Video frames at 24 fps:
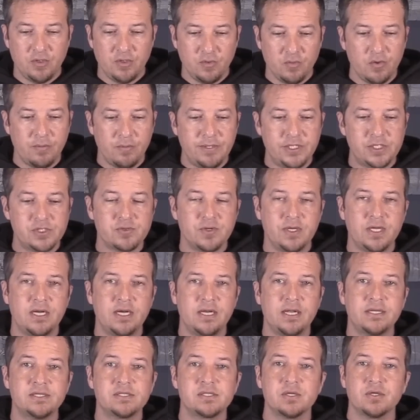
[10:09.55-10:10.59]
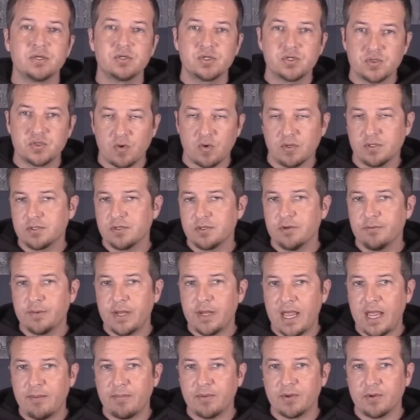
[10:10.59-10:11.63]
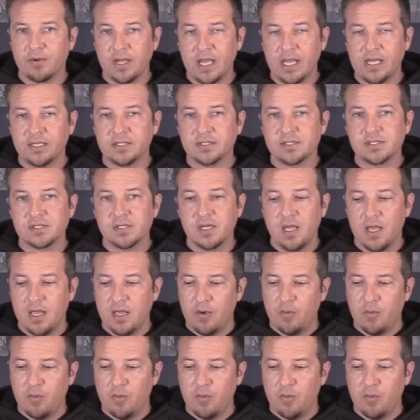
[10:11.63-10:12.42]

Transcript: you will be treated as short term capital gains,